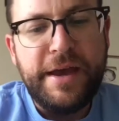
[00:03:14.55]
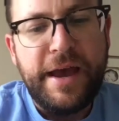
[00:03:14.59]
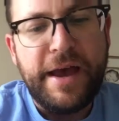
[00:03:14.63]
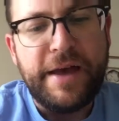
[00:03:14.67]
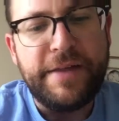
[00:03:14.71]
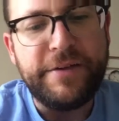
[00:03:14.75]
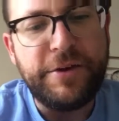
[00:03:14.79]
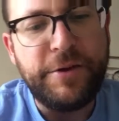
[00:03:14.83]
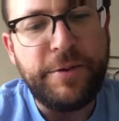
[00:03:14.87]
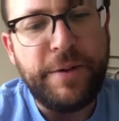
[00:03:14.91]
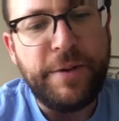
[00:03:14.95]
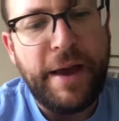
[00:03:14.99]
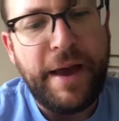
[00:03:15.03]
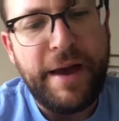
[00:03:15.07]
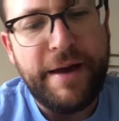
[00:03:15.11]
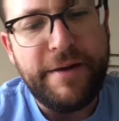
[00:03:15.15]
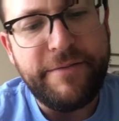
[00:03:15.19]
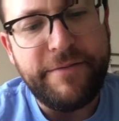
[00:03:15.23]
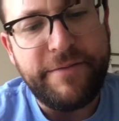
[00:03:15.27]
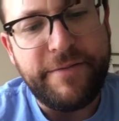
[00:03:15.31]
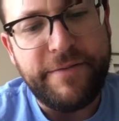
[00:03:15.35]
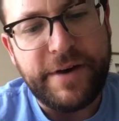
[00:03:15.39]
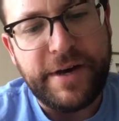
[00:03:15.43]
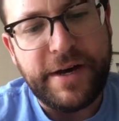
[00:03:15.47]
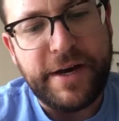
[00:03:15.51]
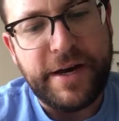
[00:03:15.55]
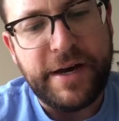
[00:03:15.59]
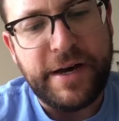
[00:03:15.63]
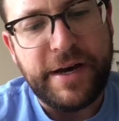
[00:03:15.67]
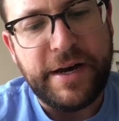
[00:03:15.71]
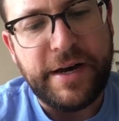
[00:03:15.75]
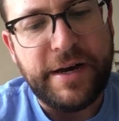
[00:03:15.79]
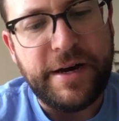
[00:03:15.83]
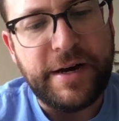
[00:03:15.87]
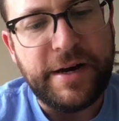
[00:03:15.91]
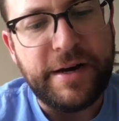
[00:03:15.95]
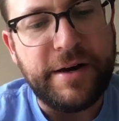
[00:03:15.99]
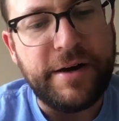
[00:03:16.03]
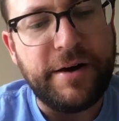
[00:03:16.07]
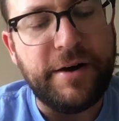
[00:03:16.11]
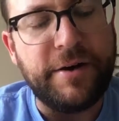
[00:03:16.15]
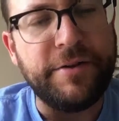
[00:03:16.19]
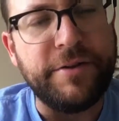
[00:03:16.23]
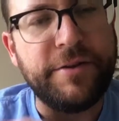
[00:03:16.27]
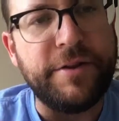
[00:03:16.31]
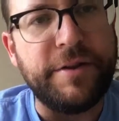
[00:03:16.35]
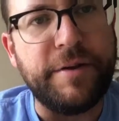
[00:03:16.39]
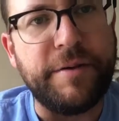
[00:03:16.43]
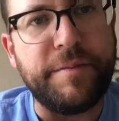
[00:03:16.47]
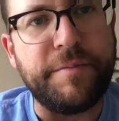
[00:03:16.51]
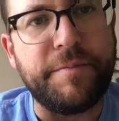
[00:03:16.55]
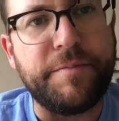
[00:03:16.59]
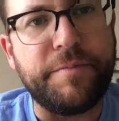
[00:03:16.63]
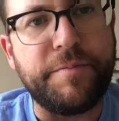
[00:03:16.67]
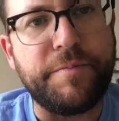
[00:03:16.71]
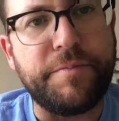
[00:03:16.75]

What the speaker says: And then you have on the